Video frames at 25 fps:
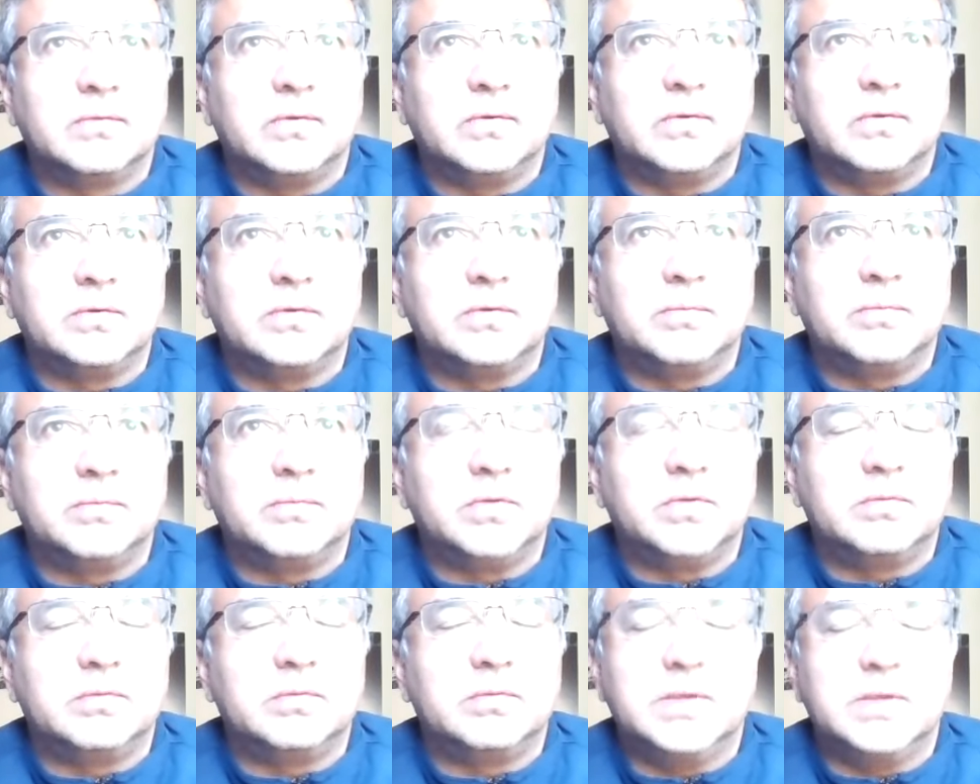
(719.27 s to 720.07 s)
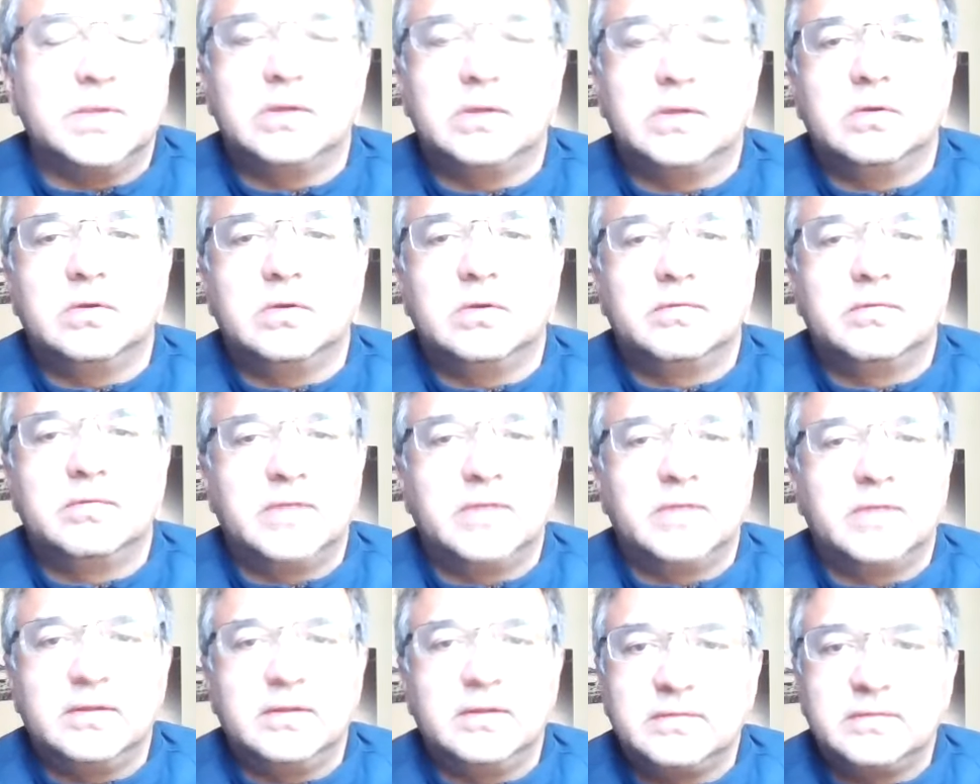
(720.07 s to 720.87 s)
There's supposed to be a
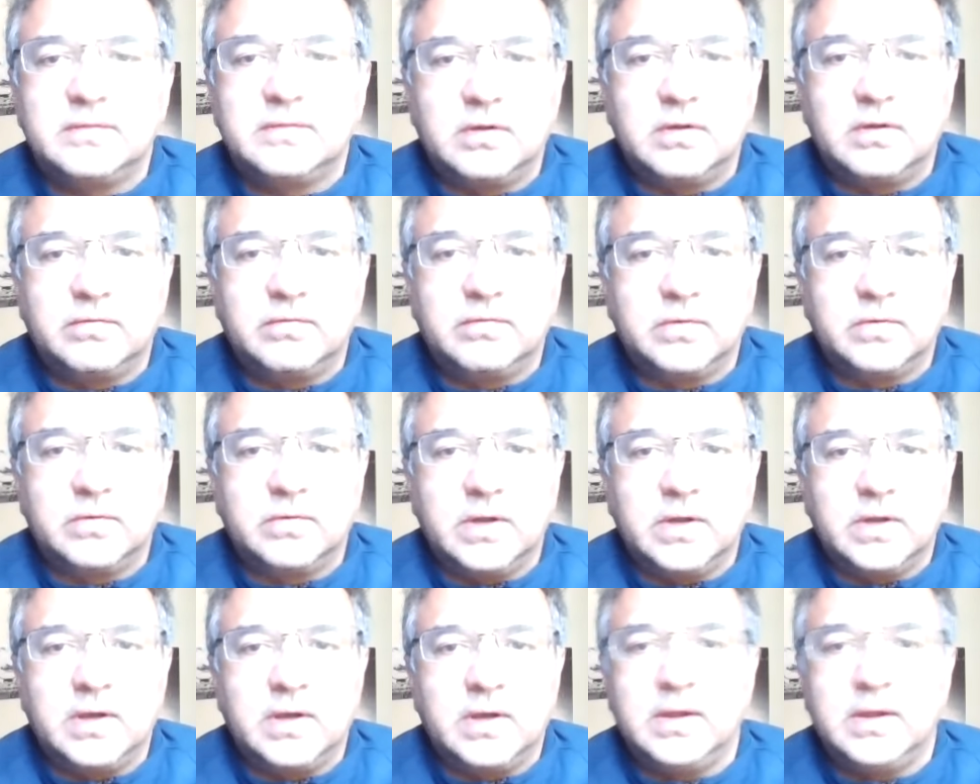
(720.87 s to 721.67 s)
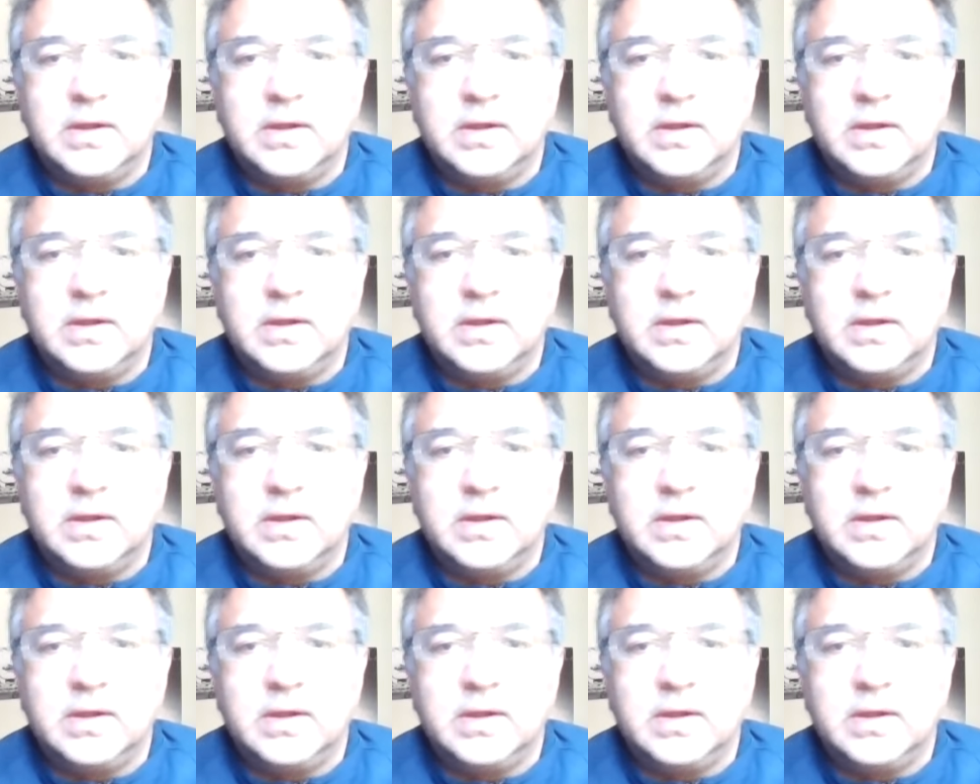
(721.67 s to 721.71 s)
unified self or an I